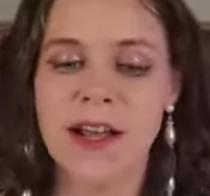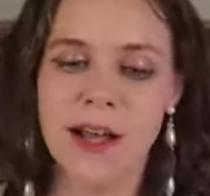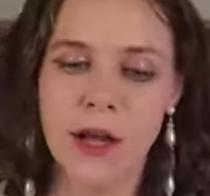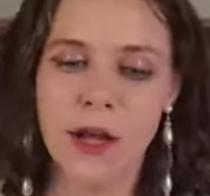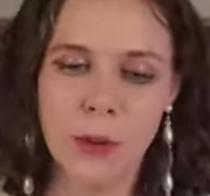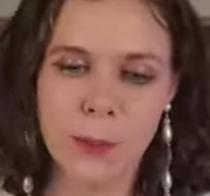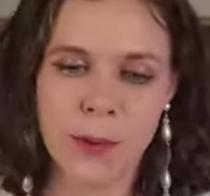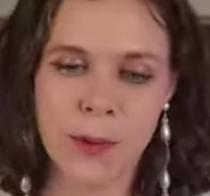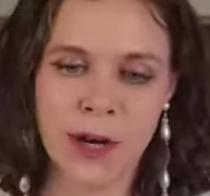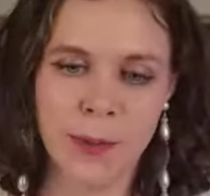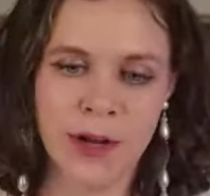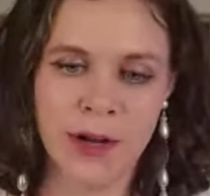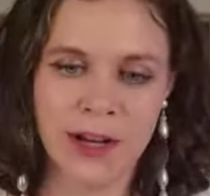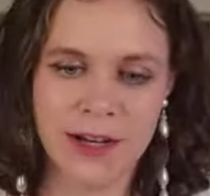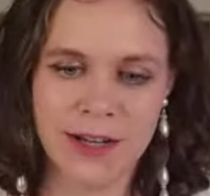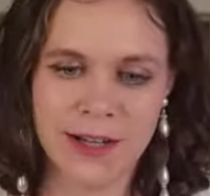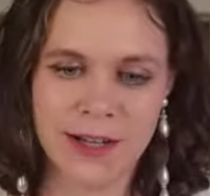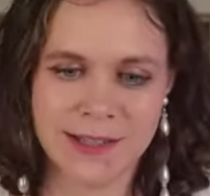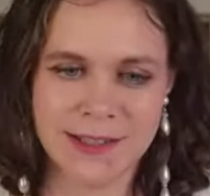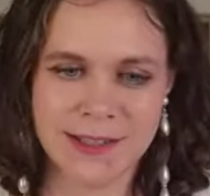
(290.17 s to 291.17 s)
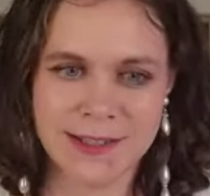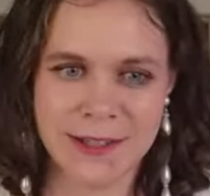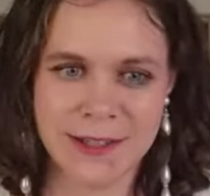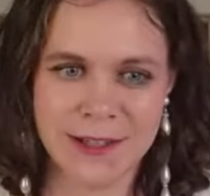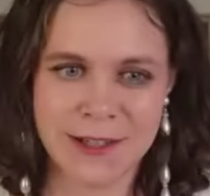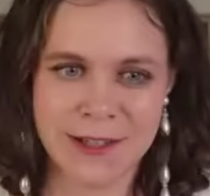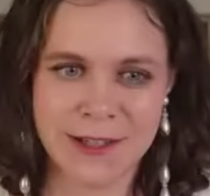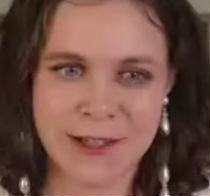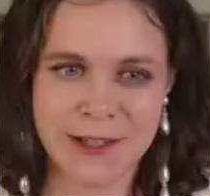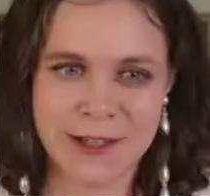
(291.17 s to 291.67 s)
but I bought it because it's
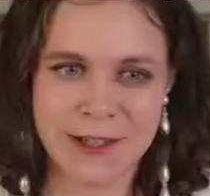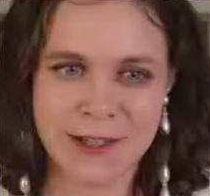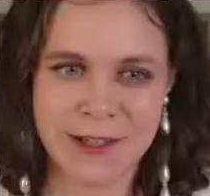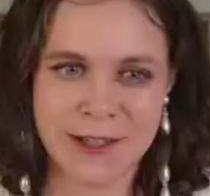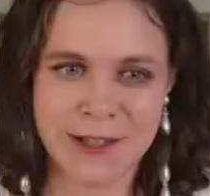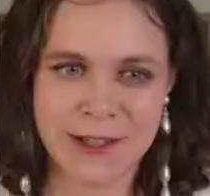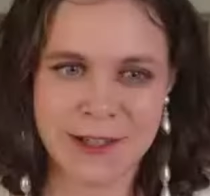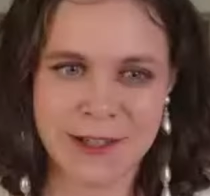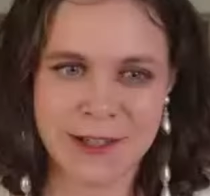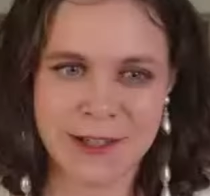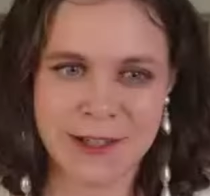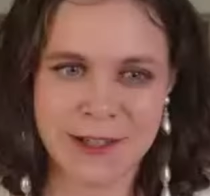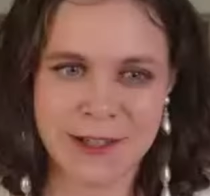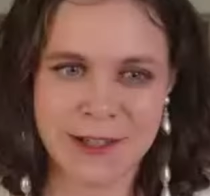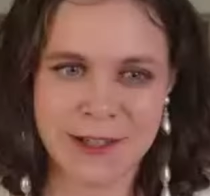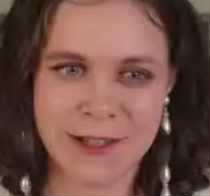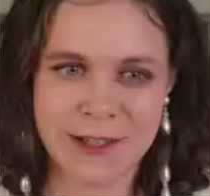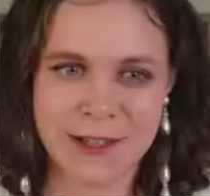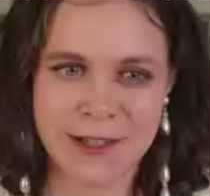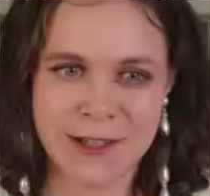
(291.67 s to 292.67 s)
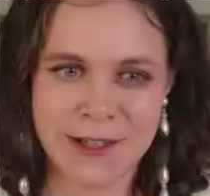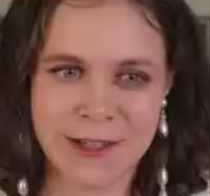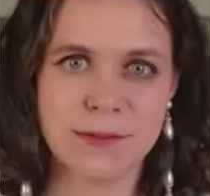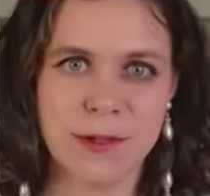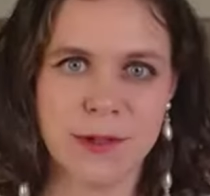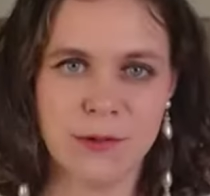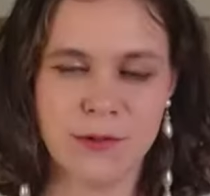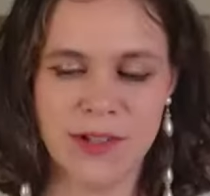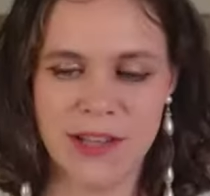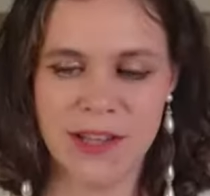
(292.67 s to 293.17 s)
100% cotton and I've just
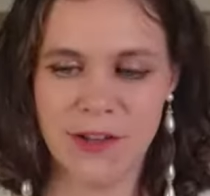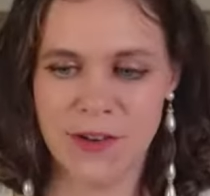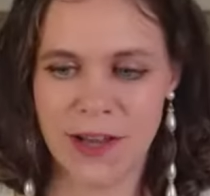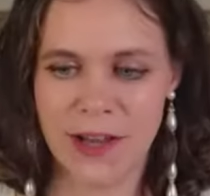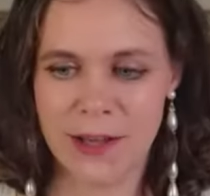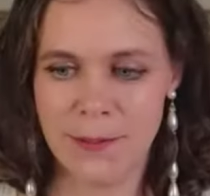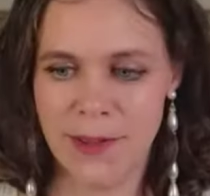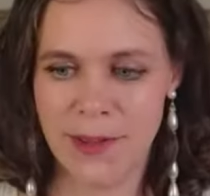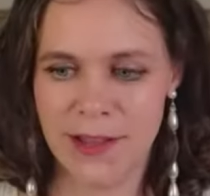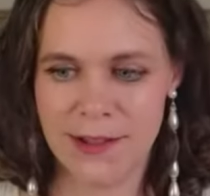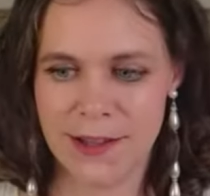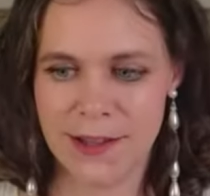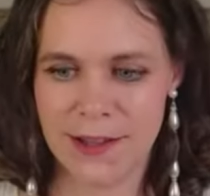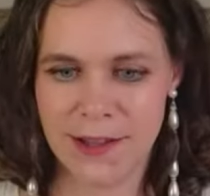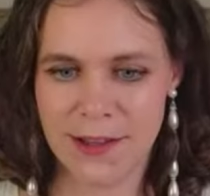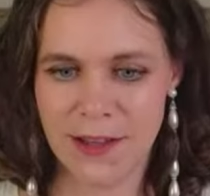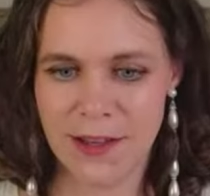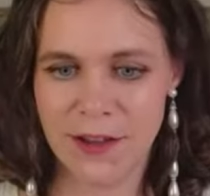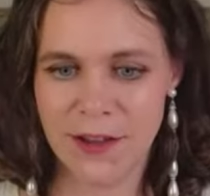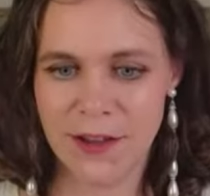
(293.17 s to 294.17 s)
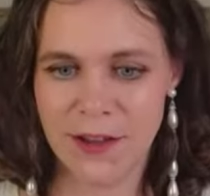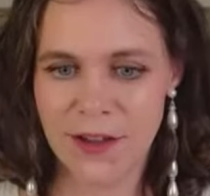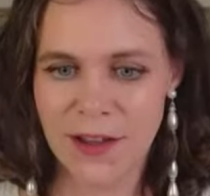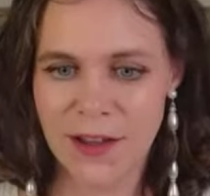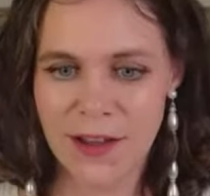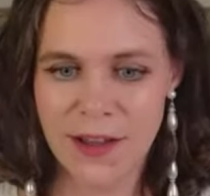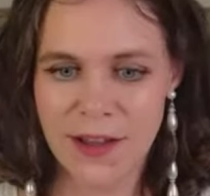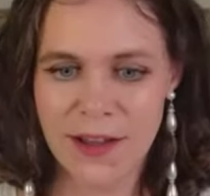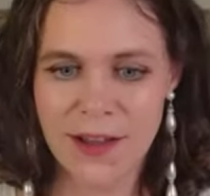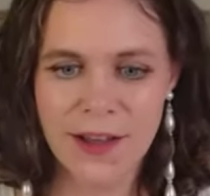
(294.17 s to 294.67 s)
been really vibing lately
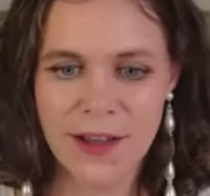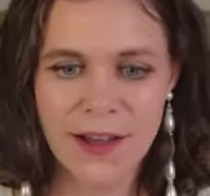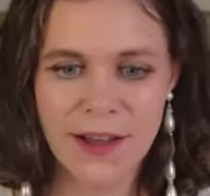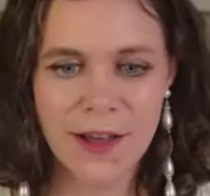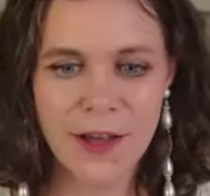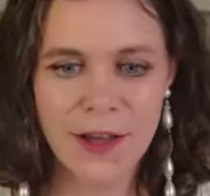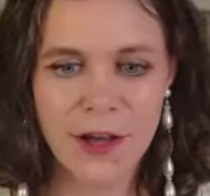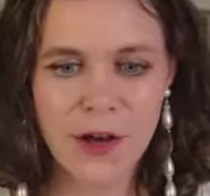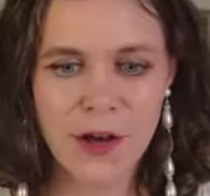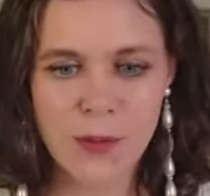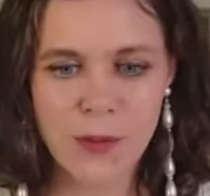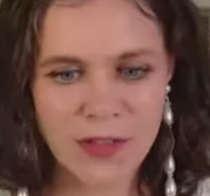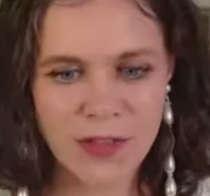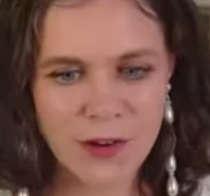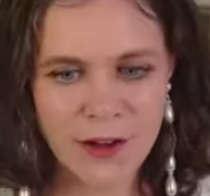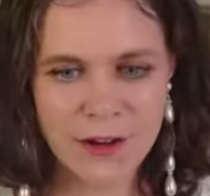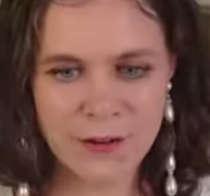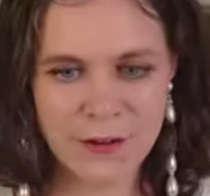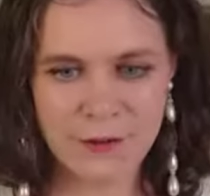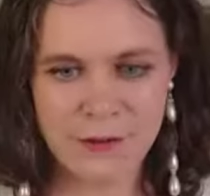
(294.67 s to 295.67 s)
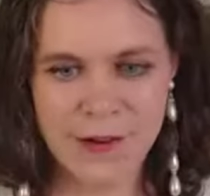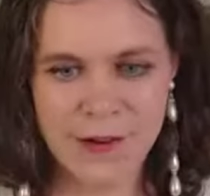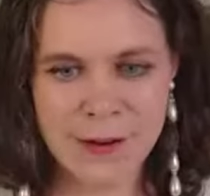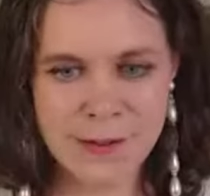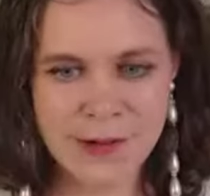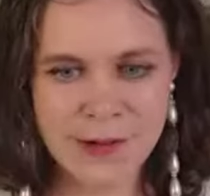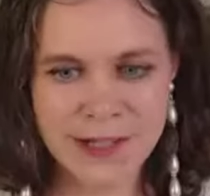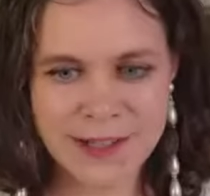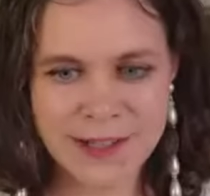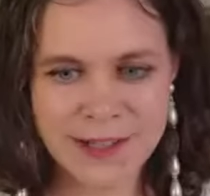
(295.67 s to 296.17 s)
with cotton
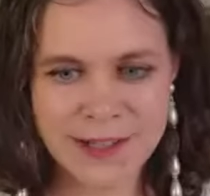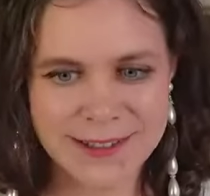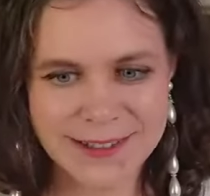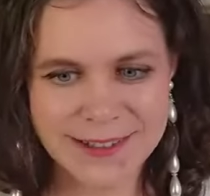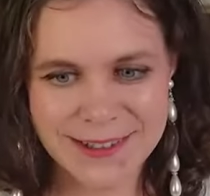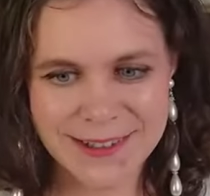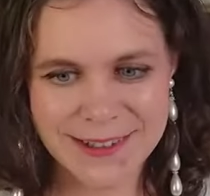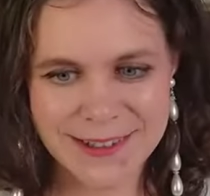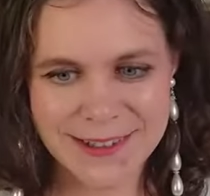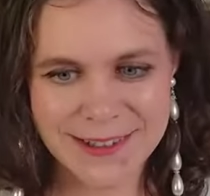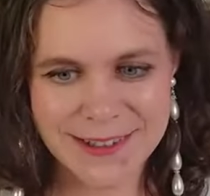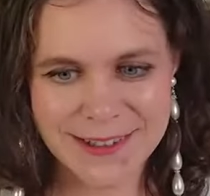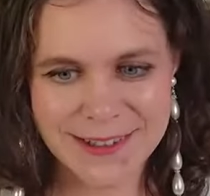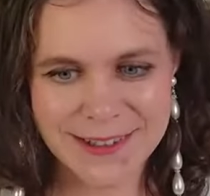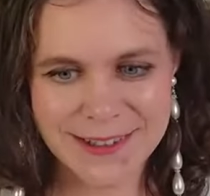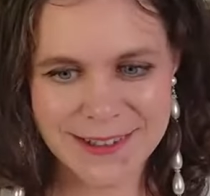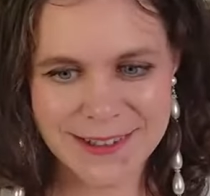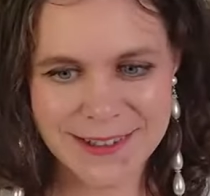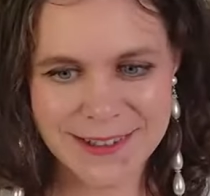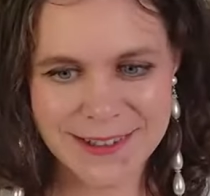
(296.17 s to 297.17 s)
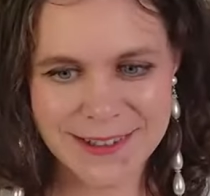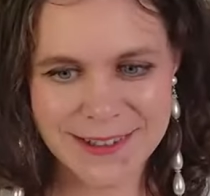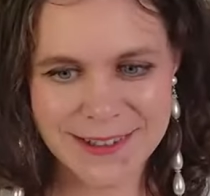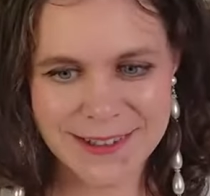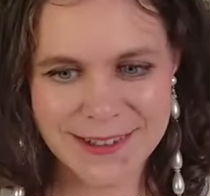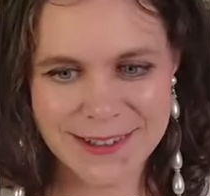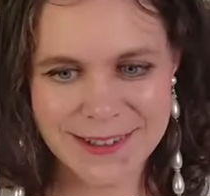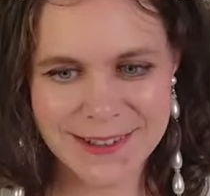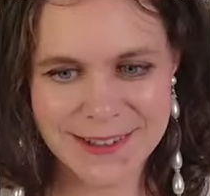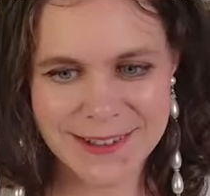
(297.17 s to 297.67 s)
fabrics and it's really
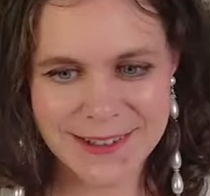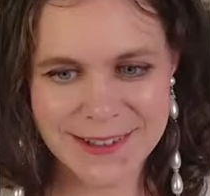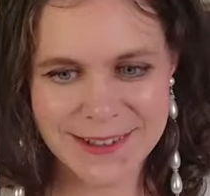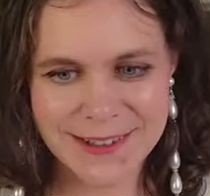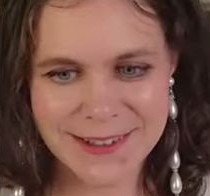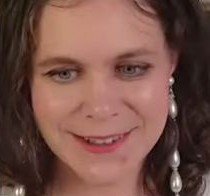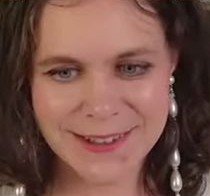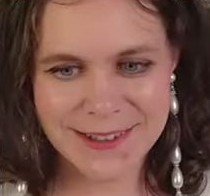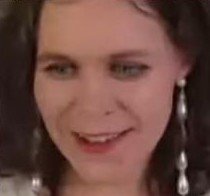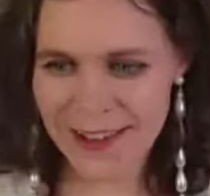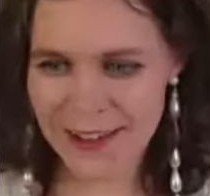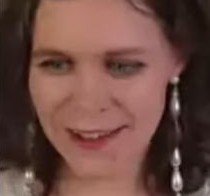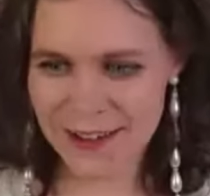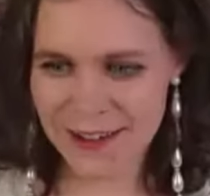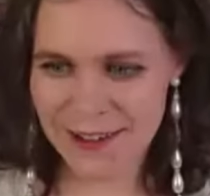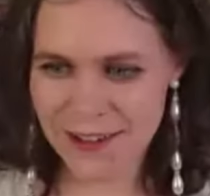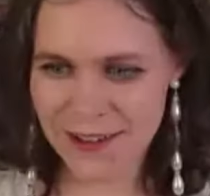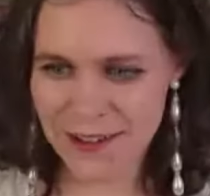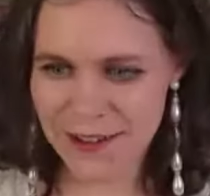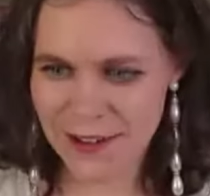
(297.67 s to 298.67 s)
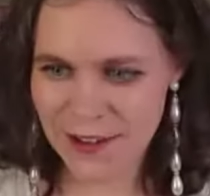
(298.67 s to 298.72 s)
nice and I really like it.